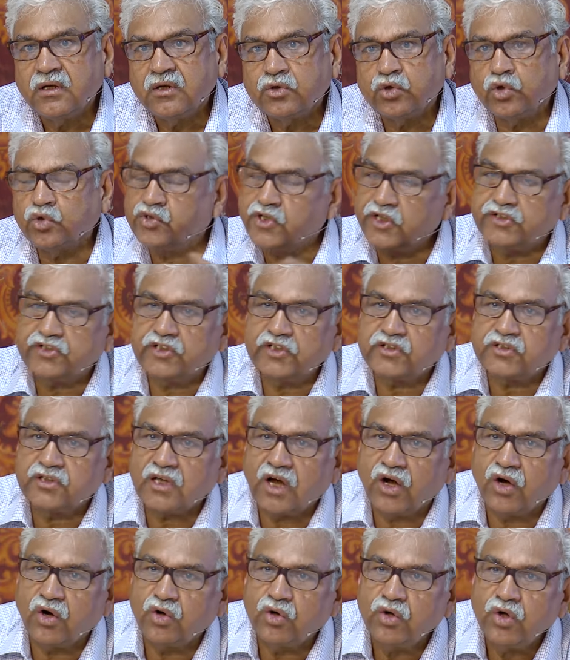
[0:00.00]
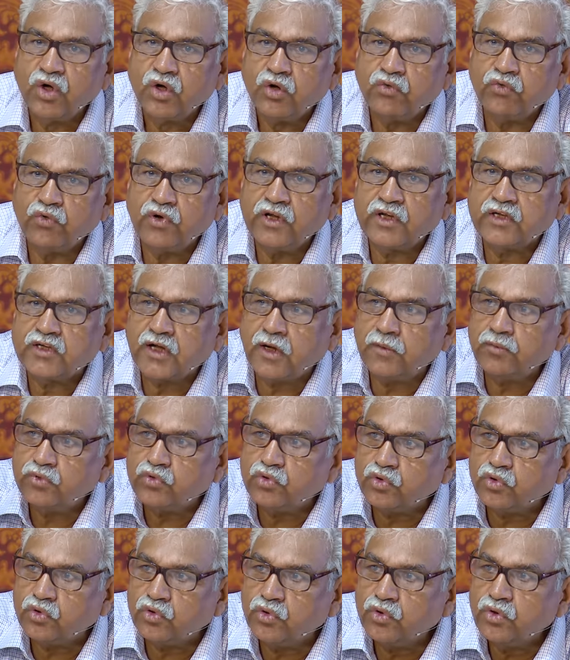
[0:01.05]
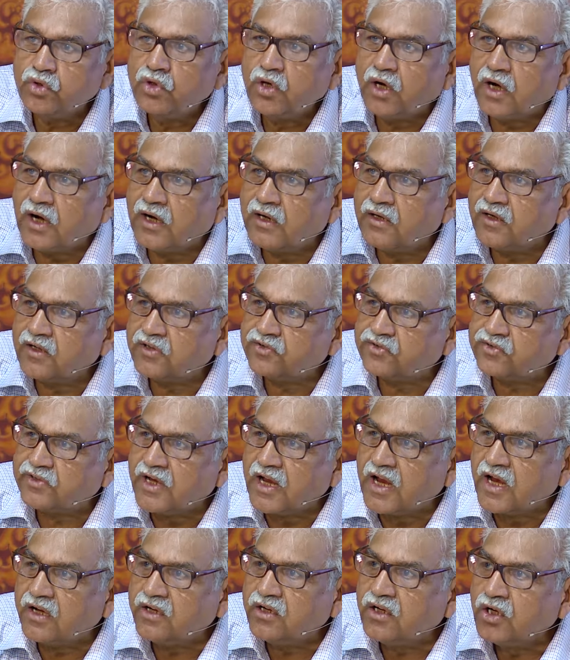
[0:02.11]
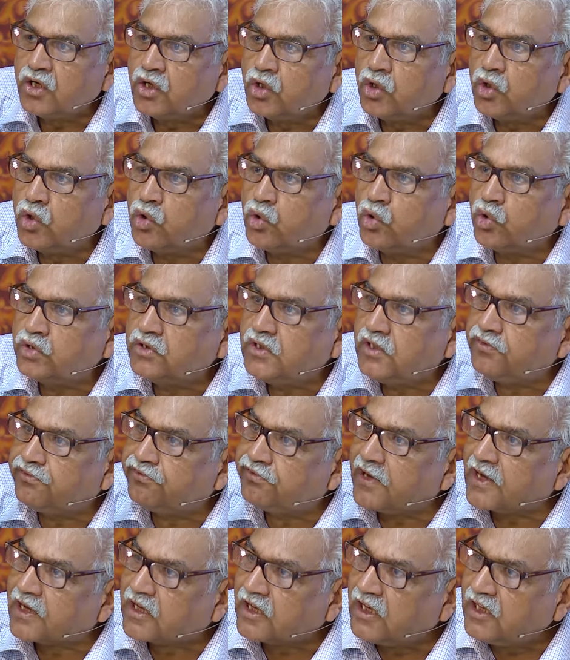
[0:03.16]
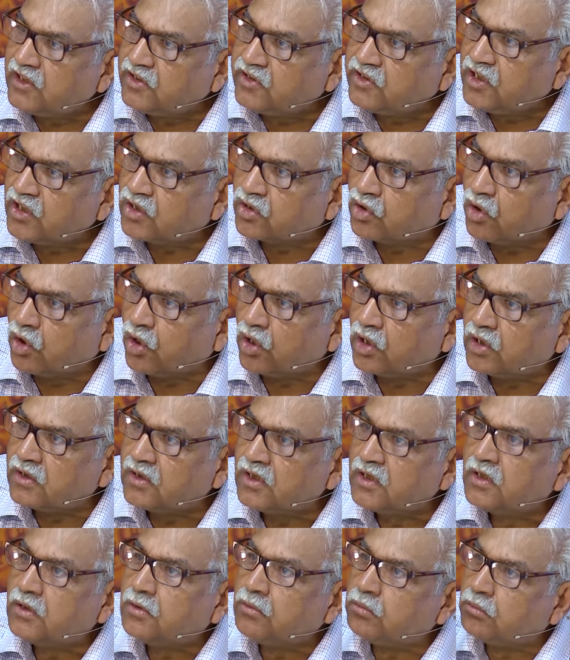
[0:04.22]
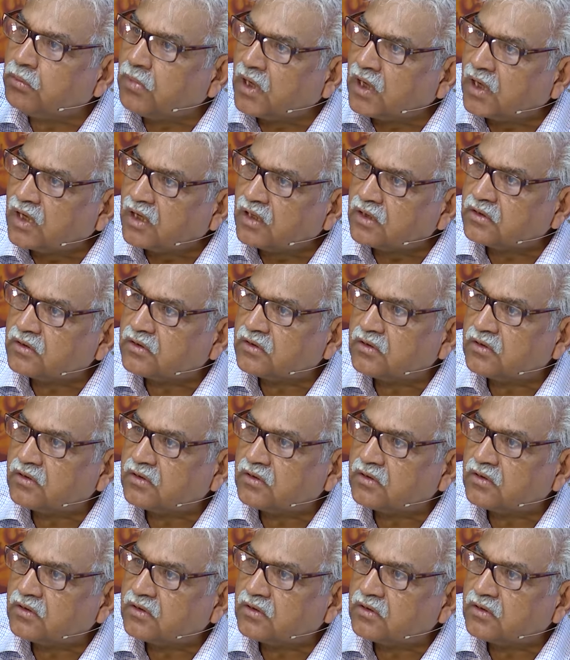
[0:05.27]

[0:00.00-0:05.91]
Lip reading: So this is how we come to understand, know the faculty called Mahat,